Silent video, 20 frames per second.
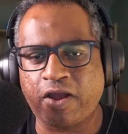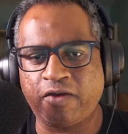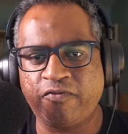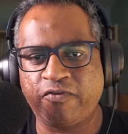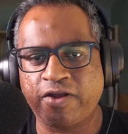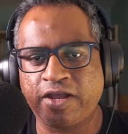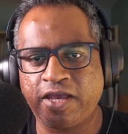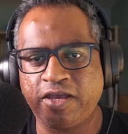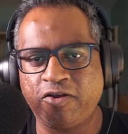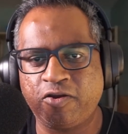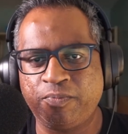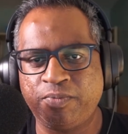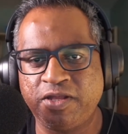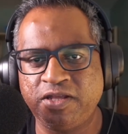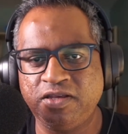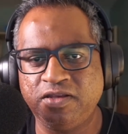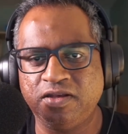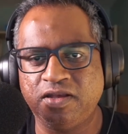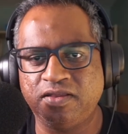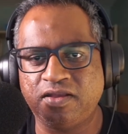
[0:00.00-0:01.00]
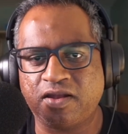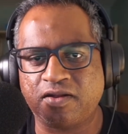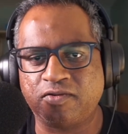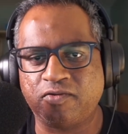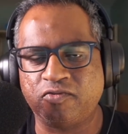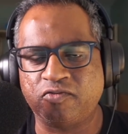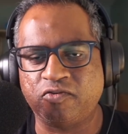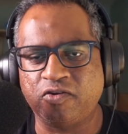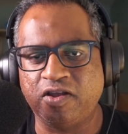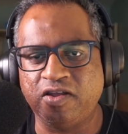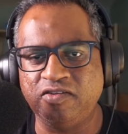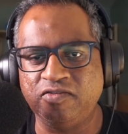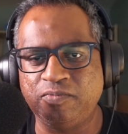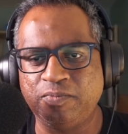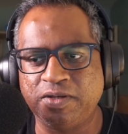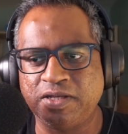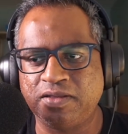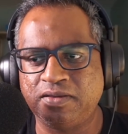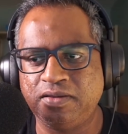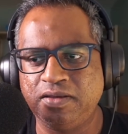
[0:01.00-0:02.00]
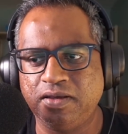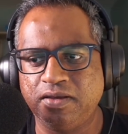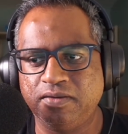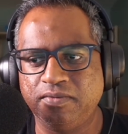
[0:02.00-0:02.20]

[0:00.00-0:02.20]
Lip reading: I forget your opinion on Doctor Strange, but